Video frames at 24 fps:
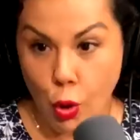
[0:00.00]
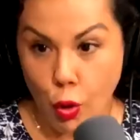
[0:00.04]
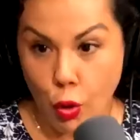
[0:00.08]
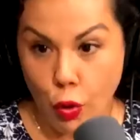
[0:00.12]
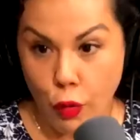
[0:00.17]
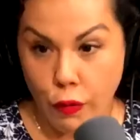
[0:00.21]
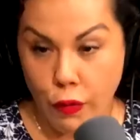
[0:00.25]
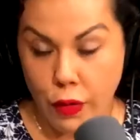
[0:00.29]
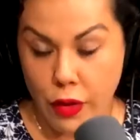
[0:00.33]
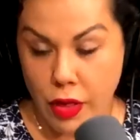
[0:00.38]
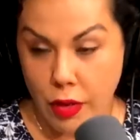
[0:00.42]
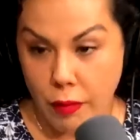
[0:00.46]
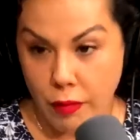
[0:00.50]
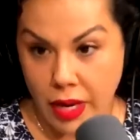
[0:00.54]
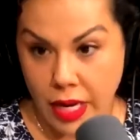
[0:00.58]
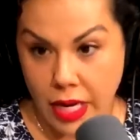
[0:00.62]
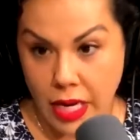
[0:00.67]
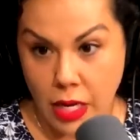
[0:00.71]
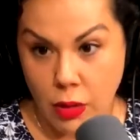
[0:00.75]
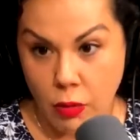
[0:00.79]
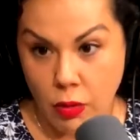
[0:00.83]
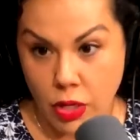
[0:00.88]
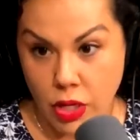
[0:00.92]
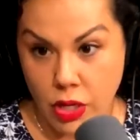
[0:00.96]
over the
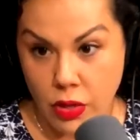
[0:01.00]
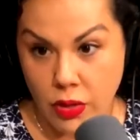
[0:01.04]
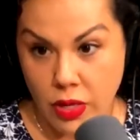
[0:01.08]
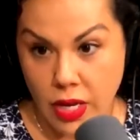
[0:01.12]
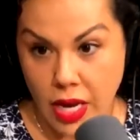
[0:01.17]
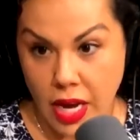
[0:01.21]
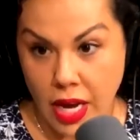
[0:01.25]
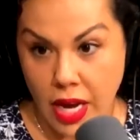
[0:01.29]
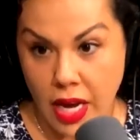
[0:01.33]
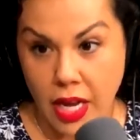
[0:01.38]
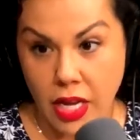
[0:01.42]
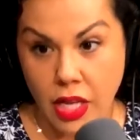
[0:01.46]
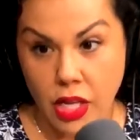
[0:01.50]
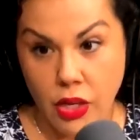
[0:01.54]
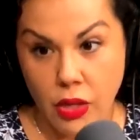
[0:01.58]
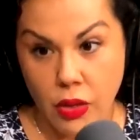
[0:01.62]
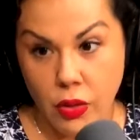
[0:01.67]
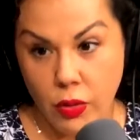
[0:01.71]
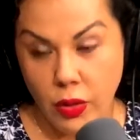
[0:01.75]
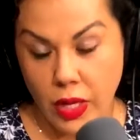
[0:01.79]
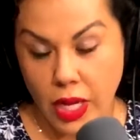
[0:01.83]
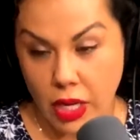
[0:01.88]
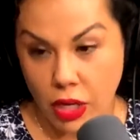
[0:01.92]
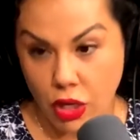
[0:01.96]
money when you die,
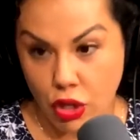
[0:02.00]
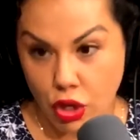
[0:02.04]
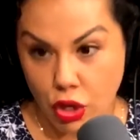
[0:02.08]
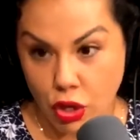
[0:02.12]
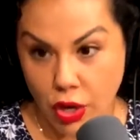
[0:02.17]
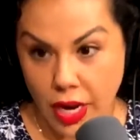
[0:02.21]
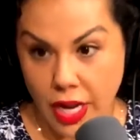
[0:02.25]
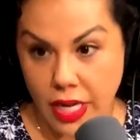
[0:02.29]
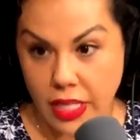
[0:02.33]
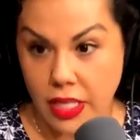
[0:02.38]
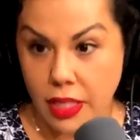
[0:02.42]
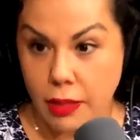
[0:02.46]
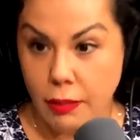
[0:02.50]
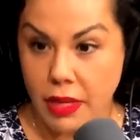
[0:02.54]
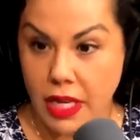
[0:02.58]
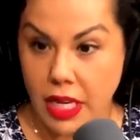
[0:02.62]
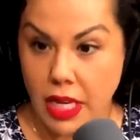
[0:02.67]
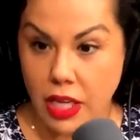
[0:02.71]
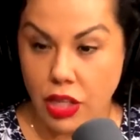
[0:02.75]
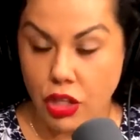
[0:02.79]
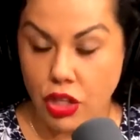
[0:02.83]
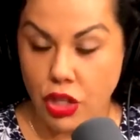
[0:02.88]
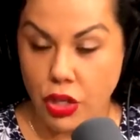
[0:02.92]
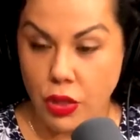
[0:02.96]
you get a trust
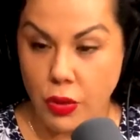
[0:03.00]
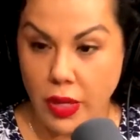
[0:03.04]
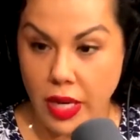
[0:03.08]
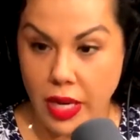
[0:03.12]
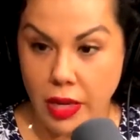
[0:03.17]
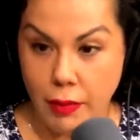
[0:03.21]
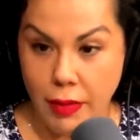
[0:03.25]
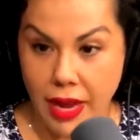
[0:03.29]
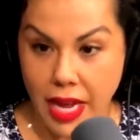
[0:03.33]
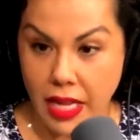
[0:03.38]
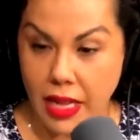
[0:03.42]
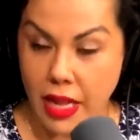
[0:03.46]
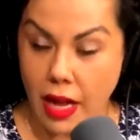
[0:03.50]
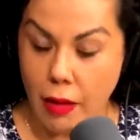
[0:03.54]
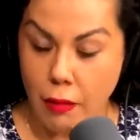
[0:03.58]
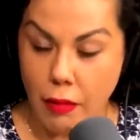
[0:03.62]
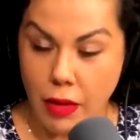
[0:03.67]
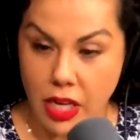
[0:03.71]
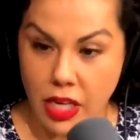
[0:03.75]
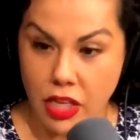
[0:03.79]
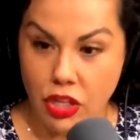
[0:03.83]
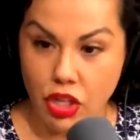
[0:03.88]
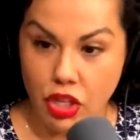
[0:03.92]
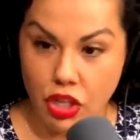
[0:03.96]
because you can make that
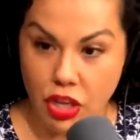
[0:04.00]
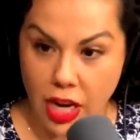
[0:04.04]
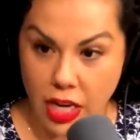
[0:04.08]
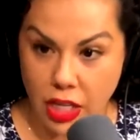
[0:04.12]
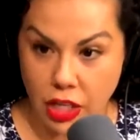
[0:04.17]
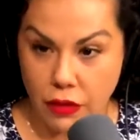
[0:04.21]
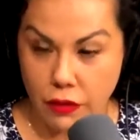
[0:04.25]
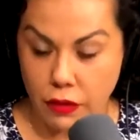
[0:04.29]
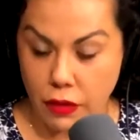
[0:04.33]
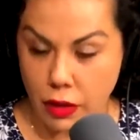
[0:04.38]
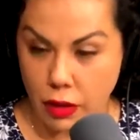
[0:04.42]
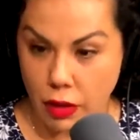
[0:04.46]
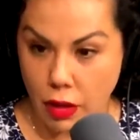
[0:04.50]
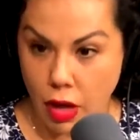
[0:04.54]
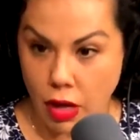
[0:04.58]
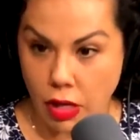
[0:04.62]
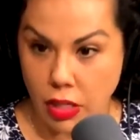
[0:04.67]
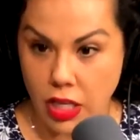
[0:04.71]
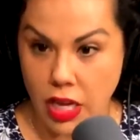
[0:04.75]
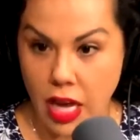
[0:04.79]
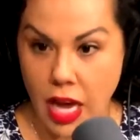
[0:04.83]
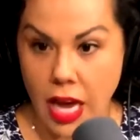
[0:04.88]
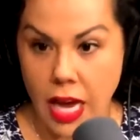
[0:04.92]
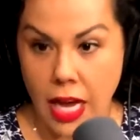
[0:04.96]
money stretch for a long
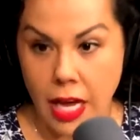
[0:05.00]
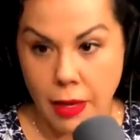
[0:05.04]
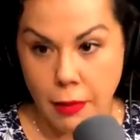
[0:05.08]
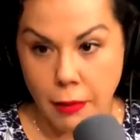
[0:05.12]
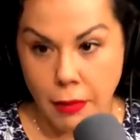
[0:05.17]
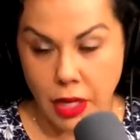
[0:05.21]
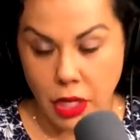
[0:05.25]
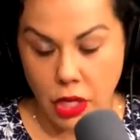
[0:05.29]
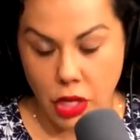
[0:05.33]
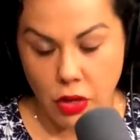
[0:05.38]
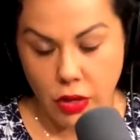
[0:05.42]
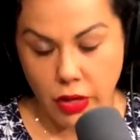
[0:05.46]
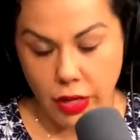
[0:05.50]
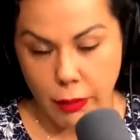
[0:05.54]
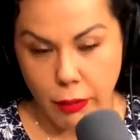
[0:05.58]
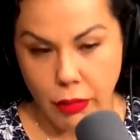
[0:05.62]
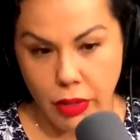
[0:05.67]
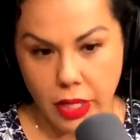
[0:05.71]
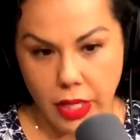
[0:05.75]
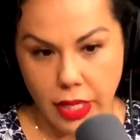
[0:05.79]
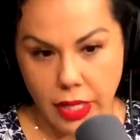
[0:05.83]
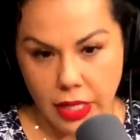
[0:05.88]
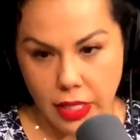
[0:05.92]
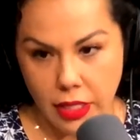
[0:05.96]
time and you can
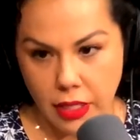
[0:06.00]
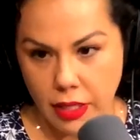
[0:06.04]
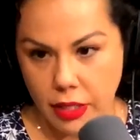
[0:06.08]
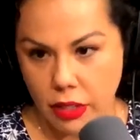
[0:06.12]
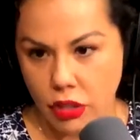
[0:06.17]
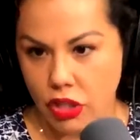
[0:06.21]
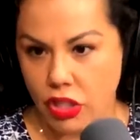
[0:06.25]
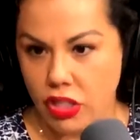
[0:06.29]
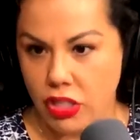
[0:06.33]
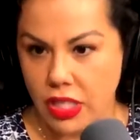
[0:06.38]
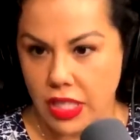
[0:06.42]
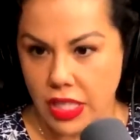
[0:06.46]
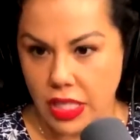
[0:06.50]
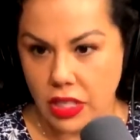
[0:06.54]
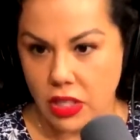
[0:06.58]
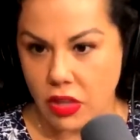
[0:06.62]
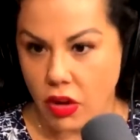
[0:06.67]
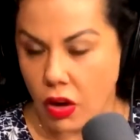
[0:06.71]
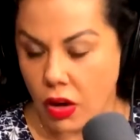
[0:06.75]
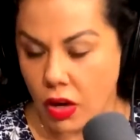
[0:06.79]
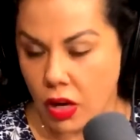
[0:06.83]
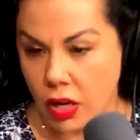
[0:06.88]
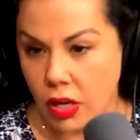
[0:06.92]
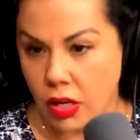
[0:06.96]
put contingencies
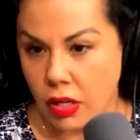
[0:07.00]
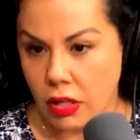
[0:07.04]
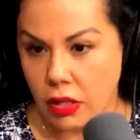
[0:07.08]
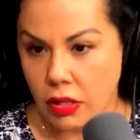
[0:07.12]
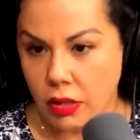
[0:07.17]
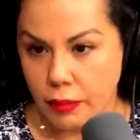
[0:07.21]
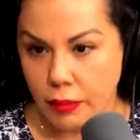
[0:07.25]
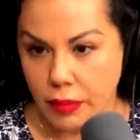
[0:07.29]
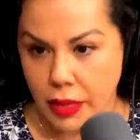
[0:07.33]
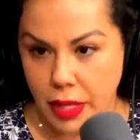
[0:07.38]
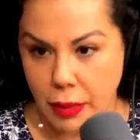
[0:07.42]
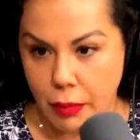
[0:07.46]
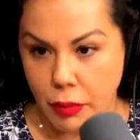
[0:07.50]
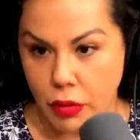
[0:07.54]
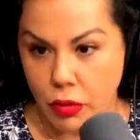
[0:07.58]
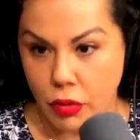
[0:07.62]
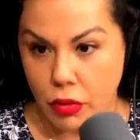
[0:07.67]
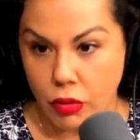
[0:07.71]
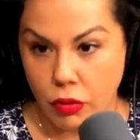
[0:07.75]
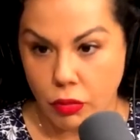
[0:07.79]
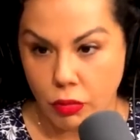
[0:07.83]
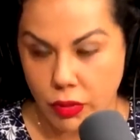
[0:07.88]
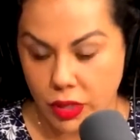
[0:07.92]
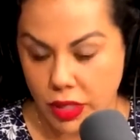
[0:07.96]
on
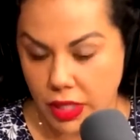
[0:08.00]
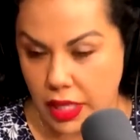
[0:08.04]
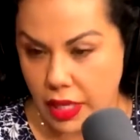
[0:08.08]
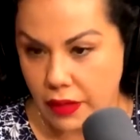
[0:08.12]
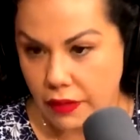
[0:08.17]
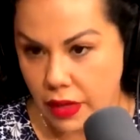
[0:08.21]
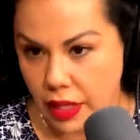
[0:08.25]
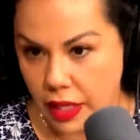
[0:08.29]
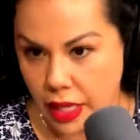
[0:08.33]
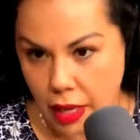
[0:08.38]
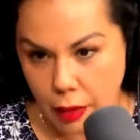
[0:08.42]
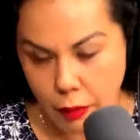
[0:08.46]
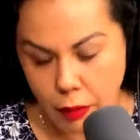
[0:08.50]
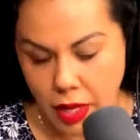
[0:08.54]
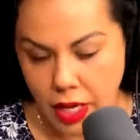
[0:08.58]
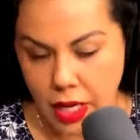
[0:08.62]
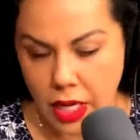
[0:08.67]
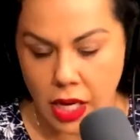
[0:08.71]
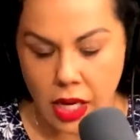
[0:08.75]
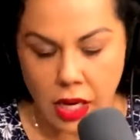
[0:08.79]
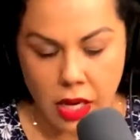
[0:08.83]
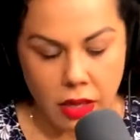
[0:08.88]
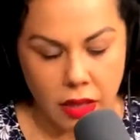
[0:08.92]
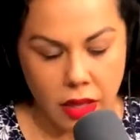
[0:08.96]
people receiving that
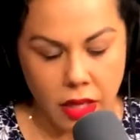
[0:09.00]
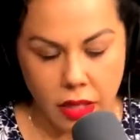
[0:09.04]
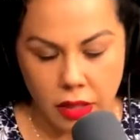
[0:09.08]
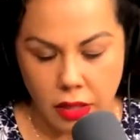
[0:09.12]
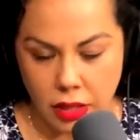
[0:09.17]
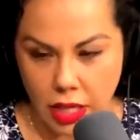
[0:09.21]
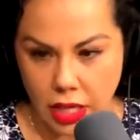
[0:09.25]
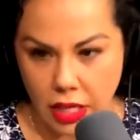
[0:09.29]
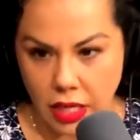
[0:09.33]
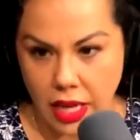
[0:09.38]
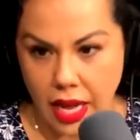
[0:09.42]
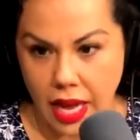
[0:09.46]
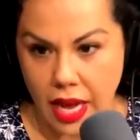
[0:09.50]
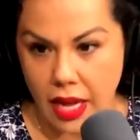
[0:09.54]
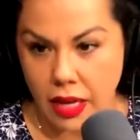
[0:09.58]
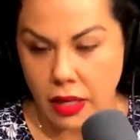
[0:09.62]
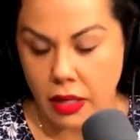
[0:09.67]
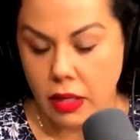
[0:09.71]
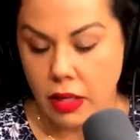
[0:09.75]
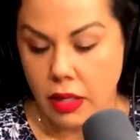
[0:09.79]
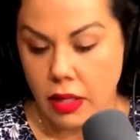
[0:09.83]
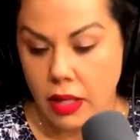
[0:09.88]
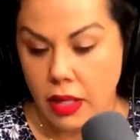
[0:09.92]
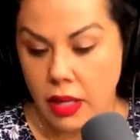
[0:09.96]
money, things like
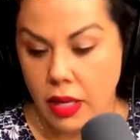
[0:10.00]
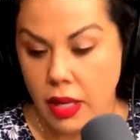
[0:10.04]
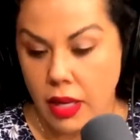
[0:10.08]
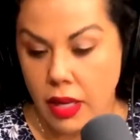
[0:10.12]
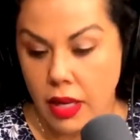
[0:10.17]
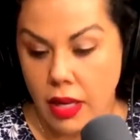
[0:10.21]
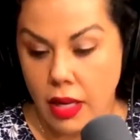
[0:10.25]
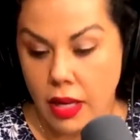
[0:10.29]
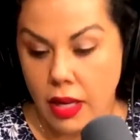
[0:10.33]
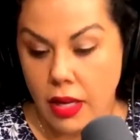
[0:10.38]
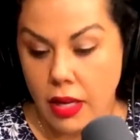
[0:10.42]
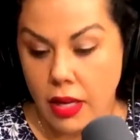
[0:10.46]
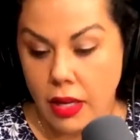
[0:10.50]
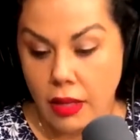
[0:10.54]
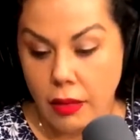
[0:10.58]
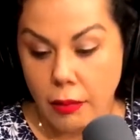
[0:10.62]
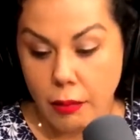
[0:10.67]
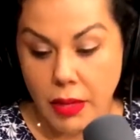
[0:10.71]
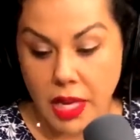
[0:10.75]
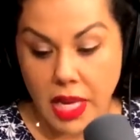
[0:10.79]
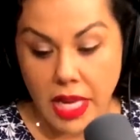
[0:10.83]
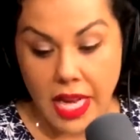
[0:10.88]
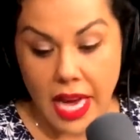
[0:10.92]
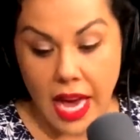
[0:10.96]
that.
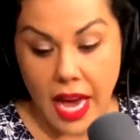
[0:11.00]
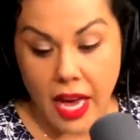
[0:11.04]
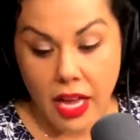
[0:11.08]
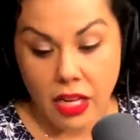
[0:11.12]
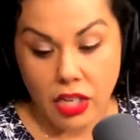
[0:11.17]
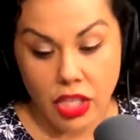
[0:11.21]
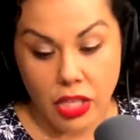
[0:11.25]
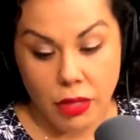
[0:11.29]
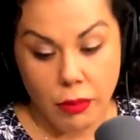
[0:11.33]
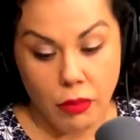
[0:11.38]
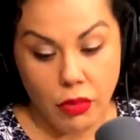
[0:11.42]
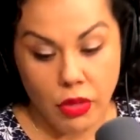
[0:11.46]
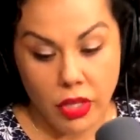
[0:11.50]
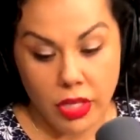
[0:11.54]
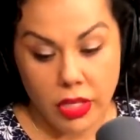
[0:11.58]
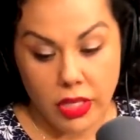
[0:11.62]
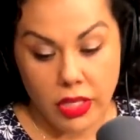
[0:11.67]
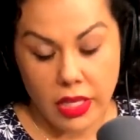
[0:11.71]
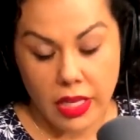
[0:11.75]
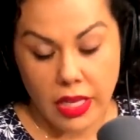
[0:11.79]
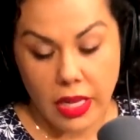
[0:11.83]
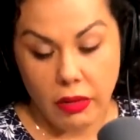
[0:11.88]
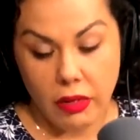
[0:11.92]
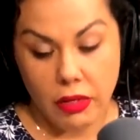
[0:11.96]
But yeah, Jim
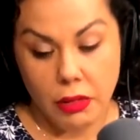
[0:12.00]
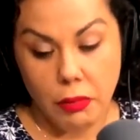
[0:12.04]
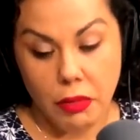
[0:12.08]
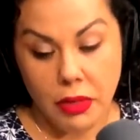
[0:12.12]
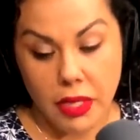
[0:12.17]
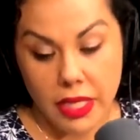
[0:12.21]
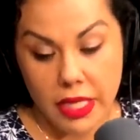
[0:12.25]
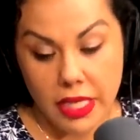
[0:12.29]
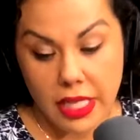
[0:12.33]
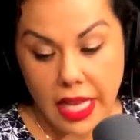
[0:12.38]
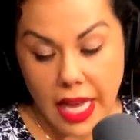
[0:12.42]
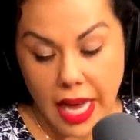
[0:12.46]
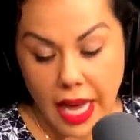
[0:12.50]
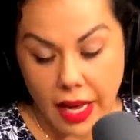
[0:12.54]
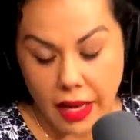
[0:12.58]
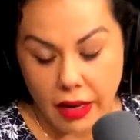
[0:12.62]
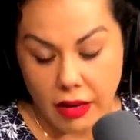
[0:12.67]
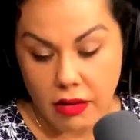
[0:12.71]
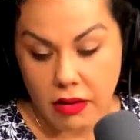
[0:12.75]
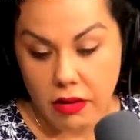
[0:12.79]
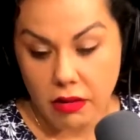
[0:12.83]
Morrison, that was pretty sad.